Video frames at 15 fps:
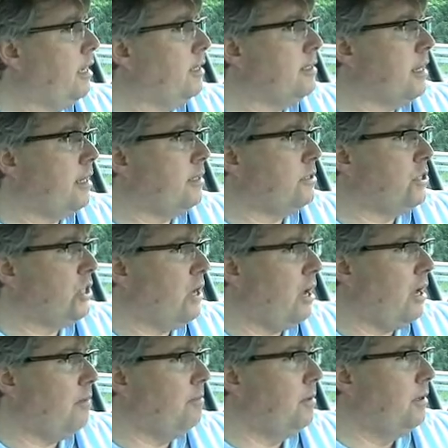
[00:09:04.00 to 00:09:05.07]
is at his
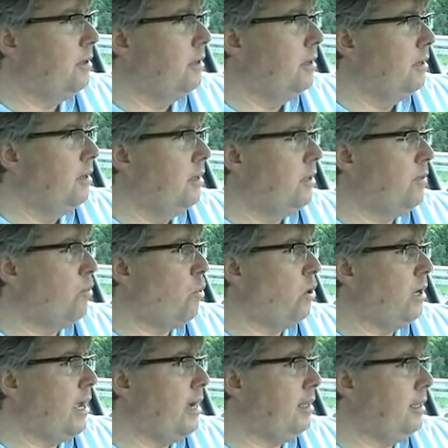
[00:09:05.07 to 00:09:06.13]
job, the
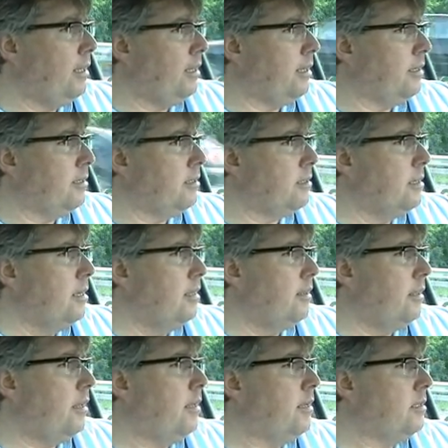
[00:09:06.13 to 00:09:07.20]
more likely it is
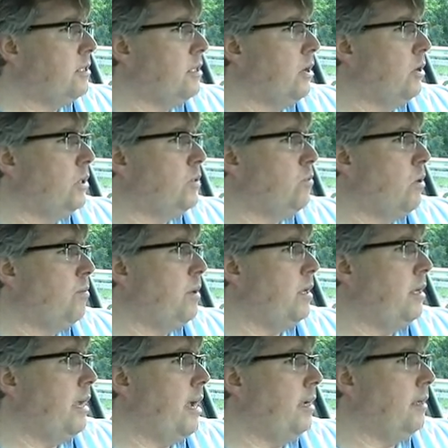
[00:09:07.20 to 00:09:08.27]
that his notes will
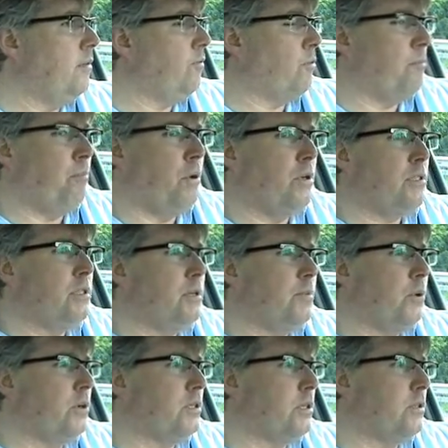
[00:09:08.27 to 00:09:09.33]
be handed from person to
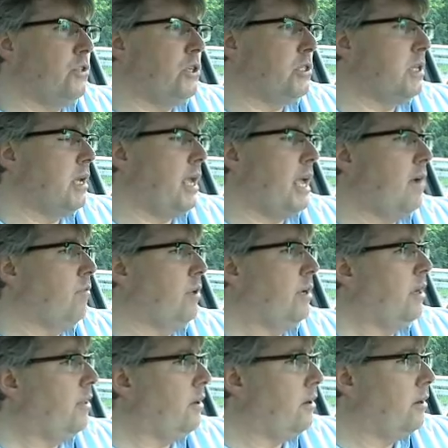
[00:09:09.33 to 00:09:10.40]
person, just like every
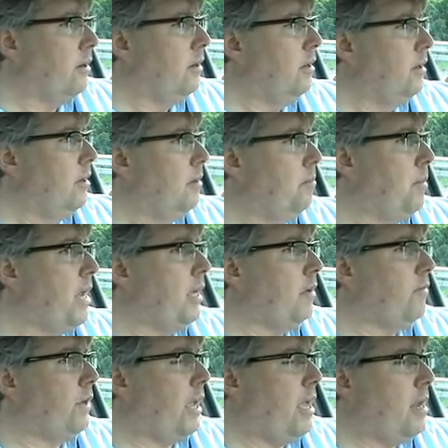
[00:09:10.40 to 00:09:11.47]
other Bank
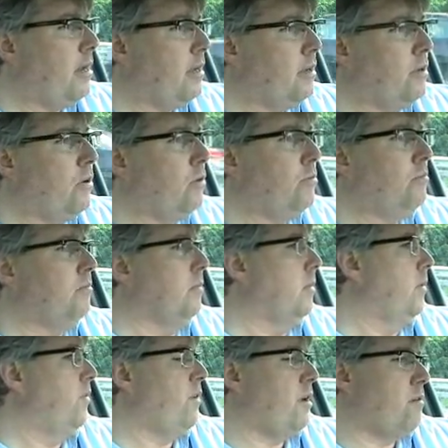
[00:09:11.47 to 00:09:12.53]
of Canada note,
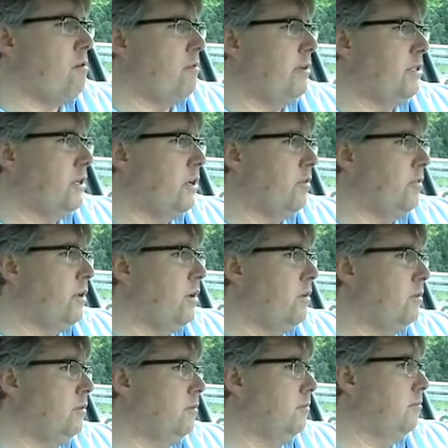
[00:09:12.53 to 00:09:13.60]
Federal Reserve
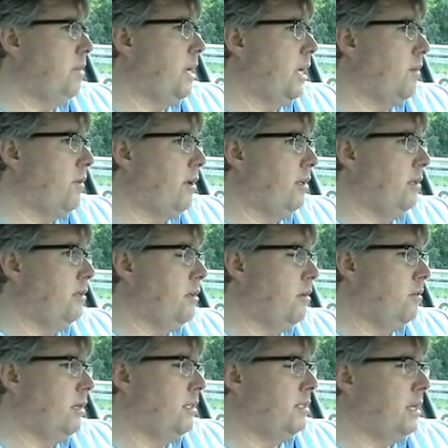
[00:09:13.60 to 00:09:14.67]
note, Bank of England
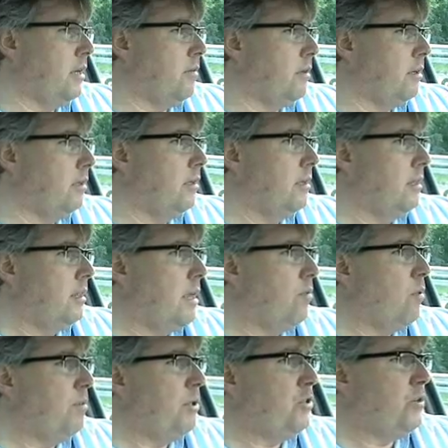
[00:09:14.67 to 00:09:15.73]
note, etc. They
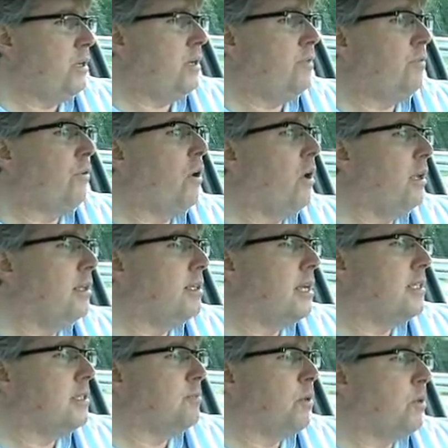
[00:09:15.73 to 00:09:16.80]
will be treated for all
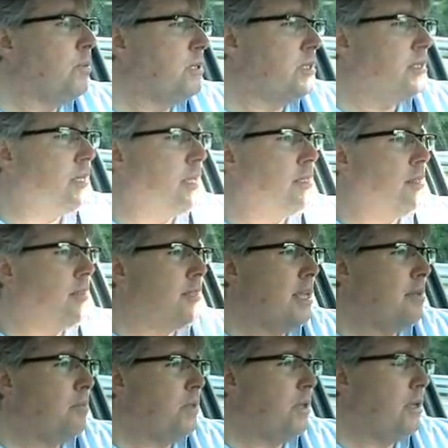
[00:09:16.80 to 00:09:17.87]
intents and purposes as the
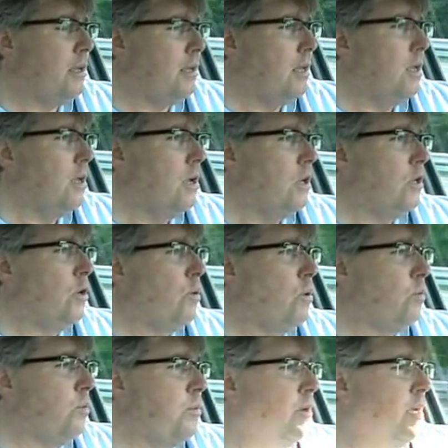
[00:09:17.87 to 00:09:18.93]
same thing. No
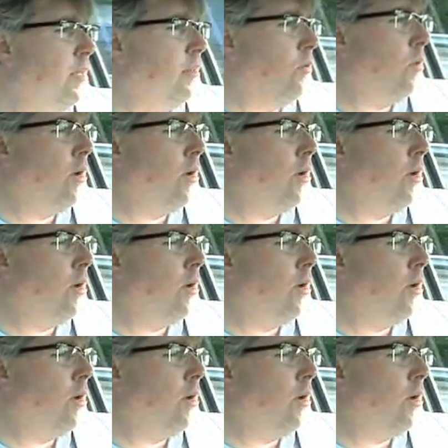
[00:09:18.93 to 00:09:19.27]
one will be the